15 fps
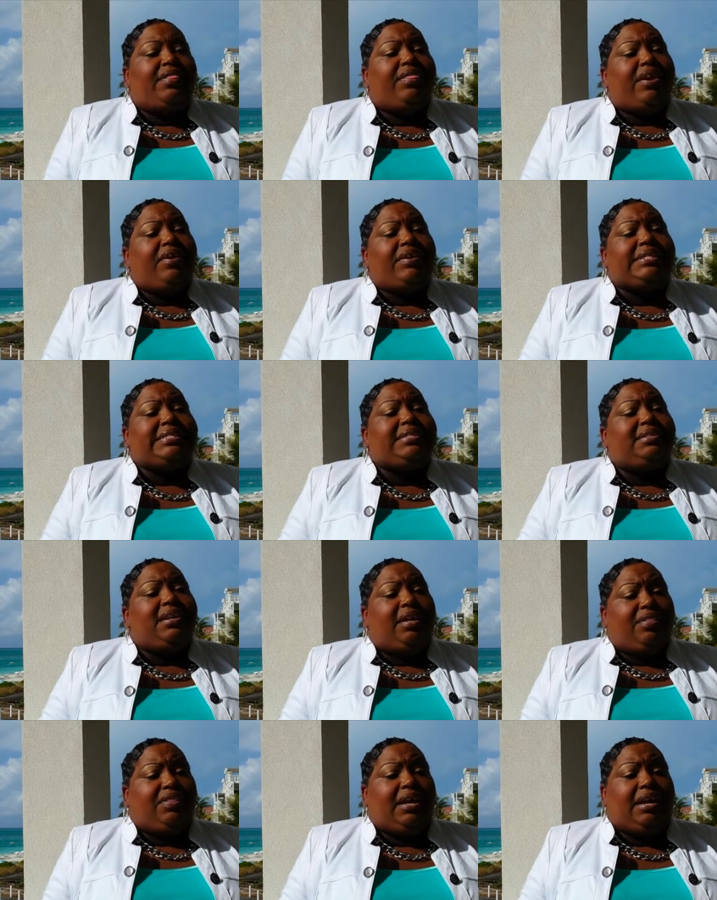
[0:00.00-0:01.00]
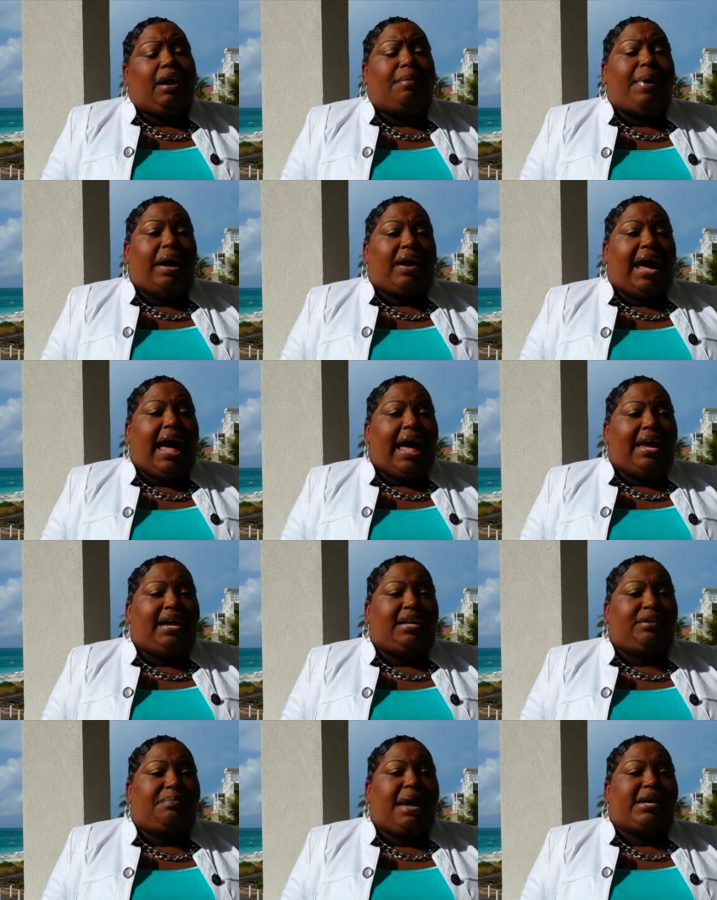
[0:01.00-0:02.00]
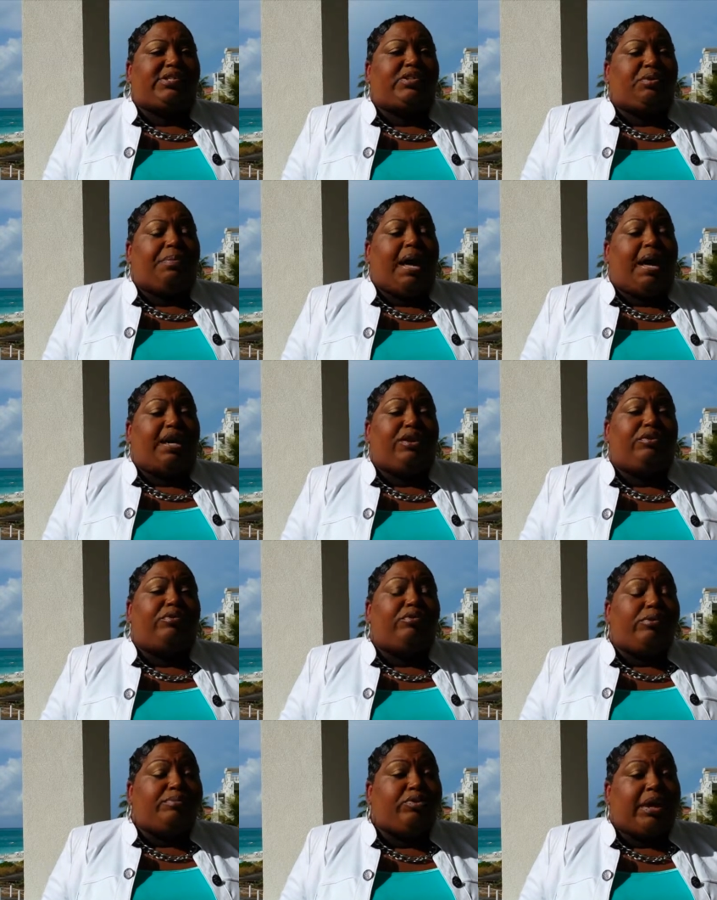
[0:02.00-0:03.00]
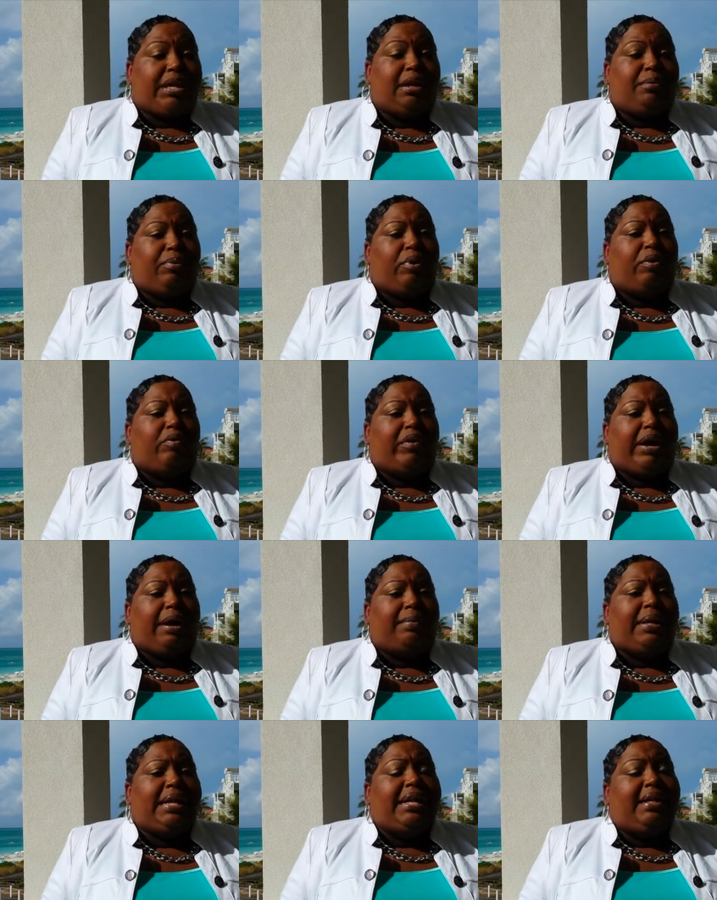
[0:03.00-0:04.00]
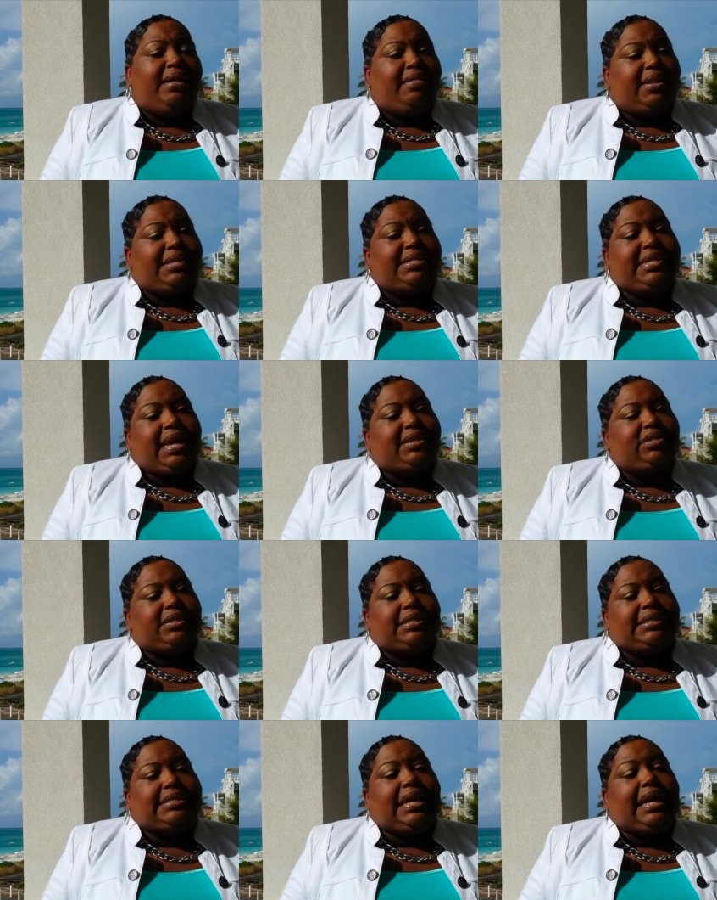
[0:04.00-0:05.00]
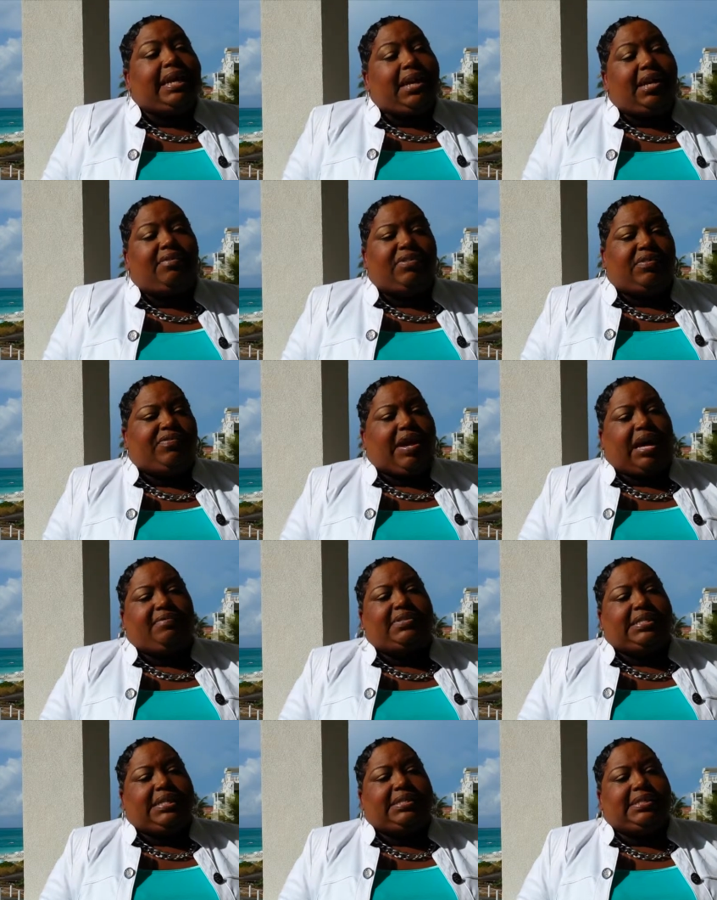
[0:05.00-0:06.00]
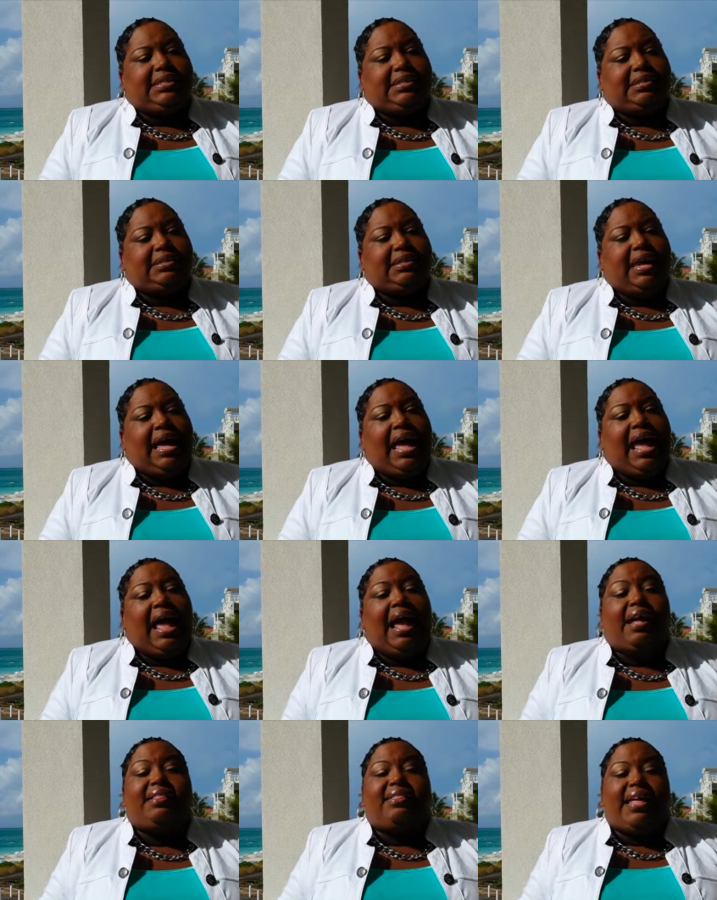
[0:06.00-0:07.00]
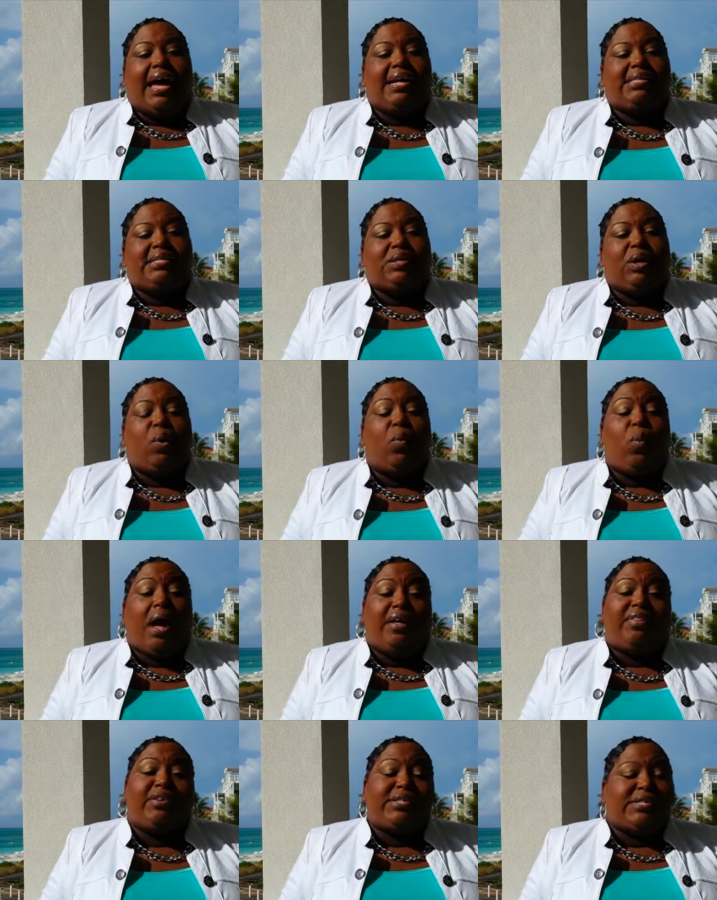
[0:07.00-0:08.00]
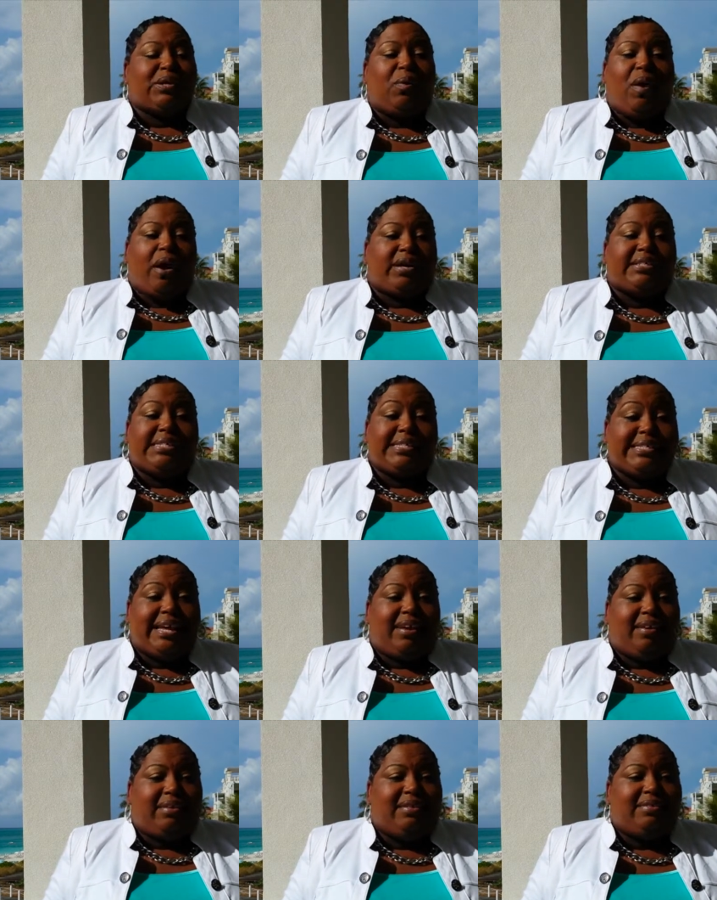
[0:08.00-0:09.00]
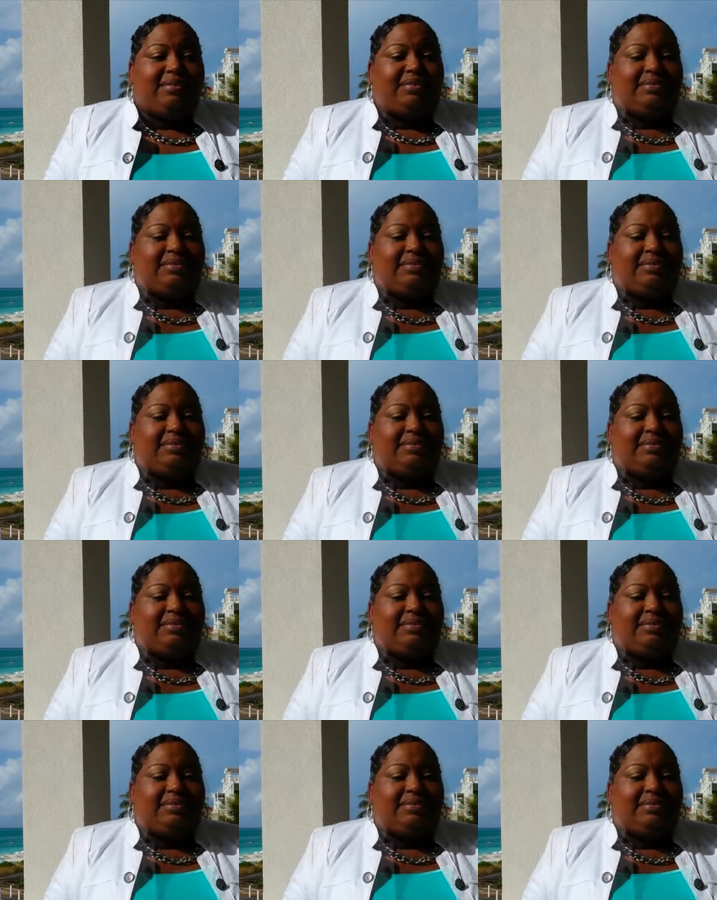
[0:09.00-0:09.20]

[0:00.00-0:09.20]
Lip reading: there is nothing about a high-end mastermind group training program that touches any of the five senses. And that's why they're so hard to sell.